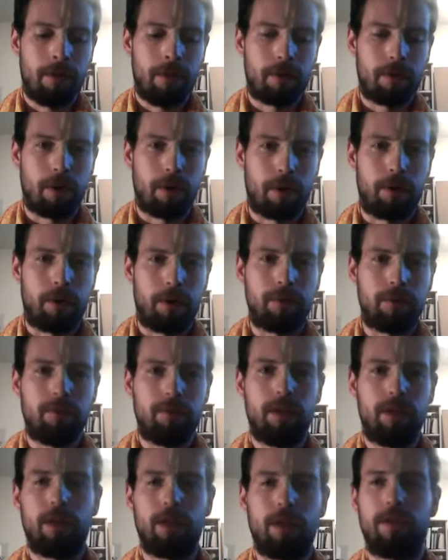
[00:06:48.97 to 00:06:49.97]
So
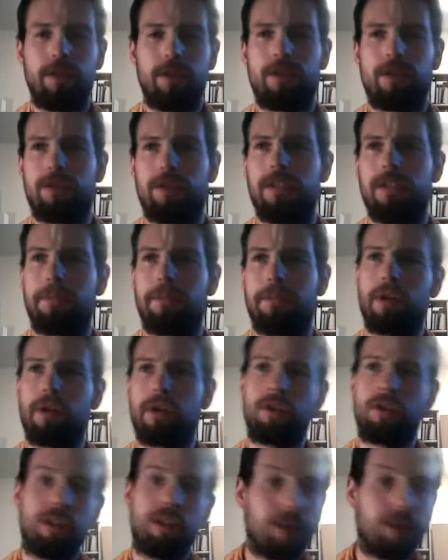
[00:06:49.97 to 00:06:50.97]
there's these
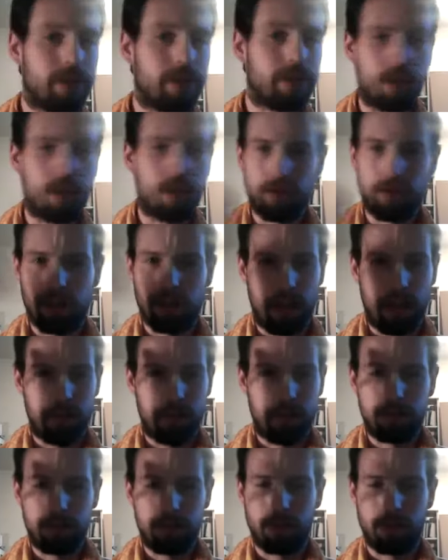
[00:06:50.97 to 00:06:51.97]
partial devastations that
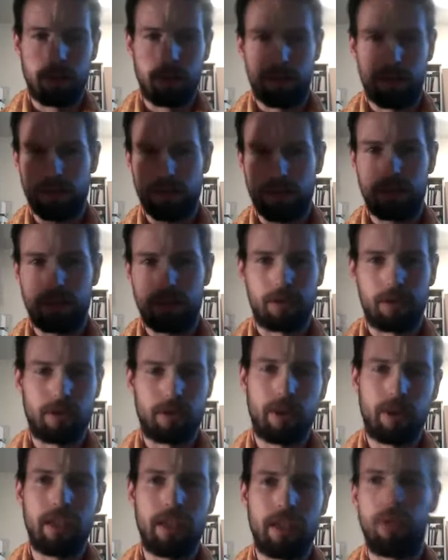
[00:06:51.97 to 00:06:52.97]
happen. So the universe gets
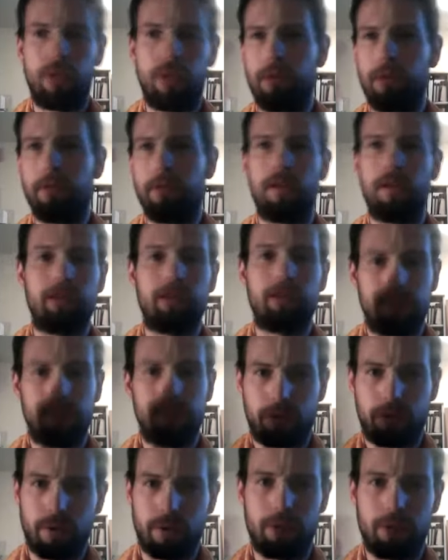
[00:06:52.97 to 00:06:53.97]
destroyed, then rebuilt,
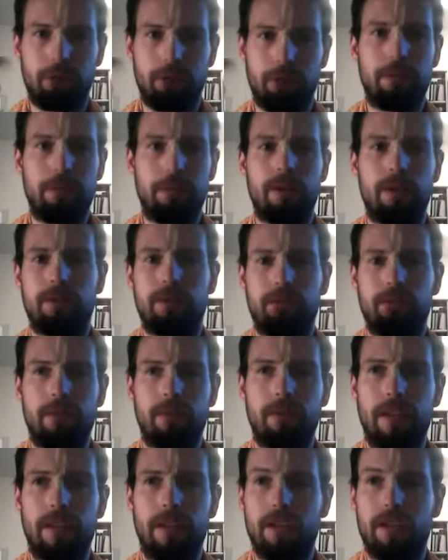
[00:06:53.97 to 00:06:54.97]
destroyed, rebuilt,
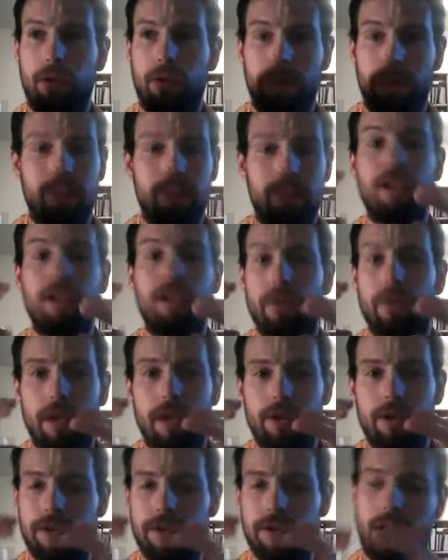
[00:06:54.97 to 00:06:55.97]
and that's all within the
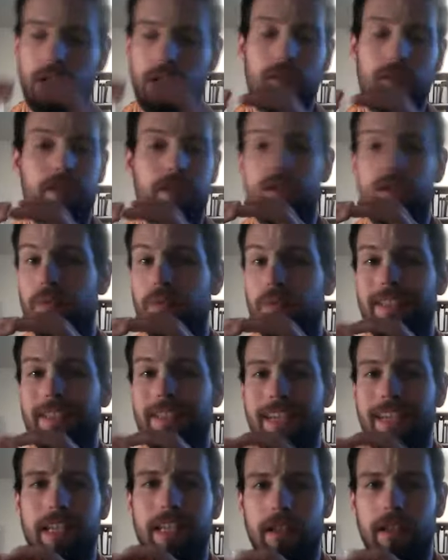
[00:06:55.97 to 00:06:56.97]
creation cycle of just this one
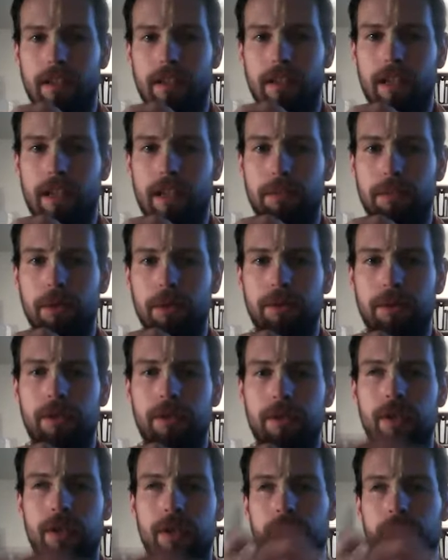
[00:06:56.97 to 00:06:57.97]
tiny little cosmos.
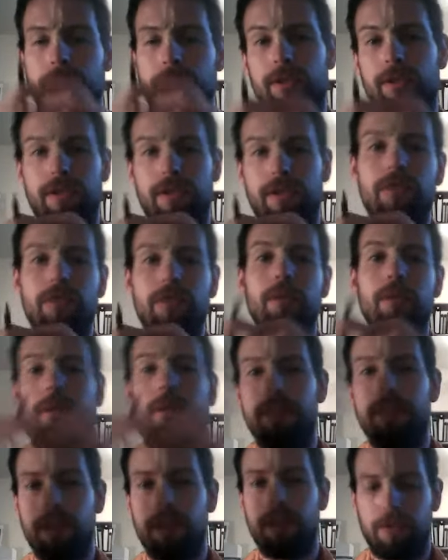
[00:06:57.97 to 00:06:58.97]
It appears in this one
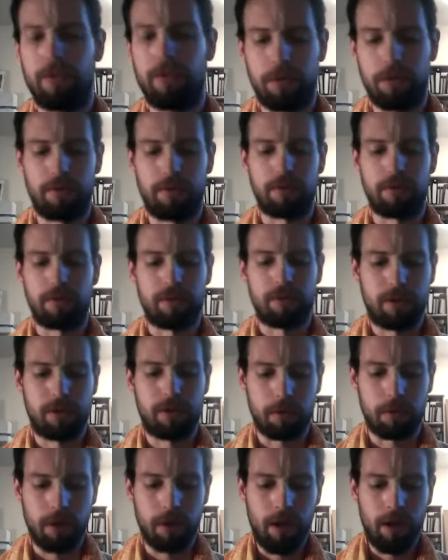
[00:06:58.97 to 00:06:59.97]
and many other universes
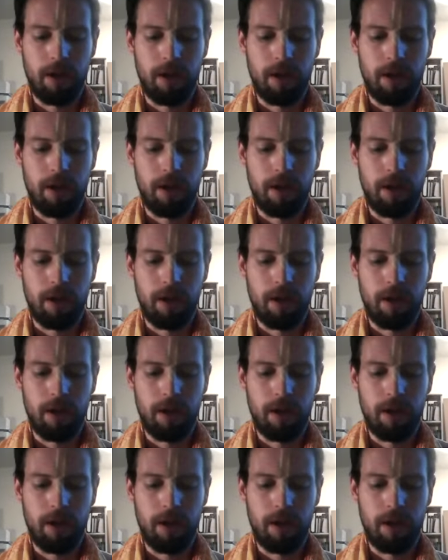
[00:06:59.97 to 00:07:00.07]
too.